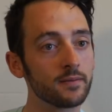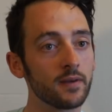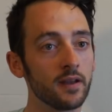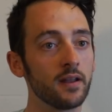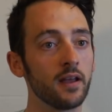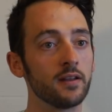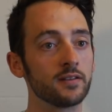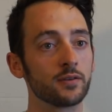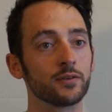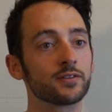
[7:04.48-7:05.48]
And
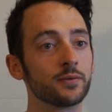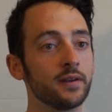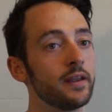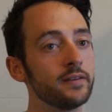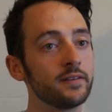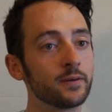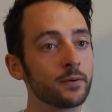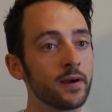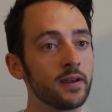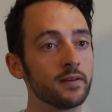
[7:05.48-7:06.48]
it's also an easier
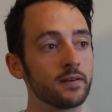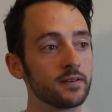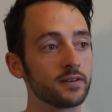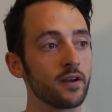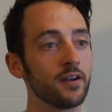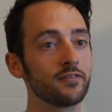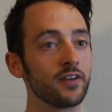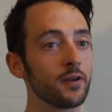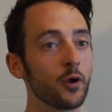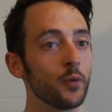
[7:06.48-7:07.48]
way to kind of
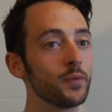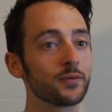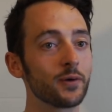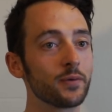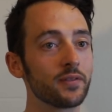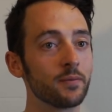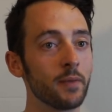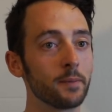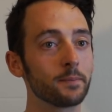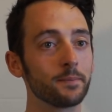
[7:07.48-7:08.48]
get home as well with the map.